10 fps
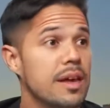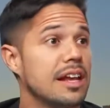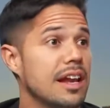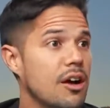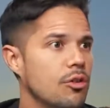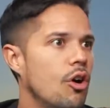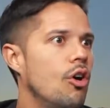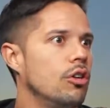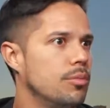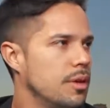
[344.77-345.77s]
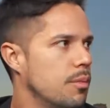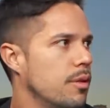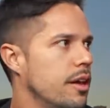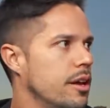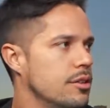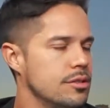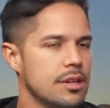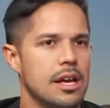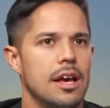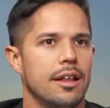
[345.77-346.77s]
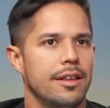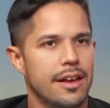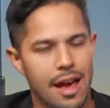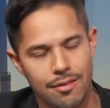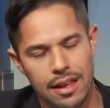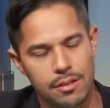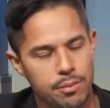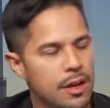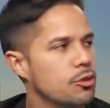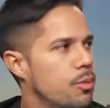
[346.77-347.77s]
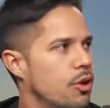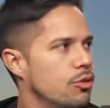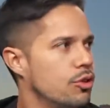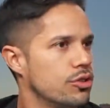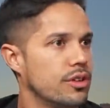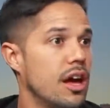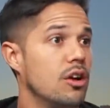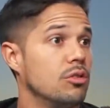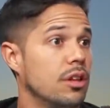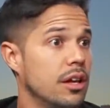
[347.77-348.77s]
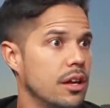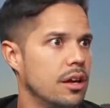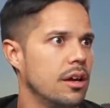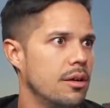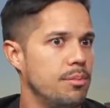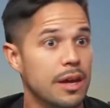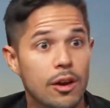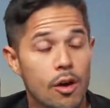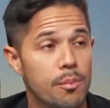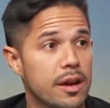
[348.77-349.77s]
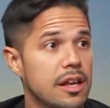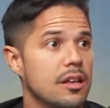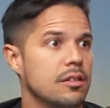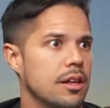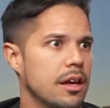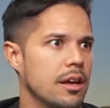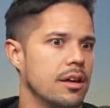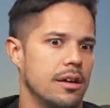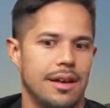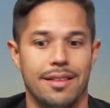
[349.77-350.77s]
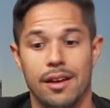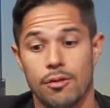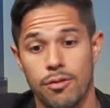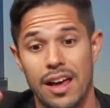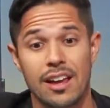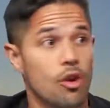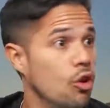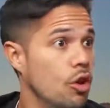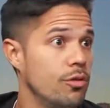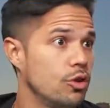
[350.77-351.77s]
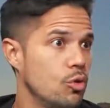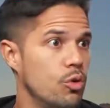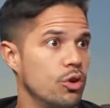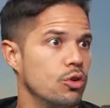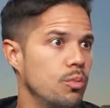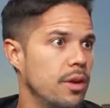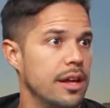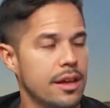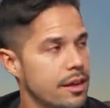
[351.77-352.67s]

now. All the big players, they have like big sponsors now, like big companies, like and they are flying all over the world to play.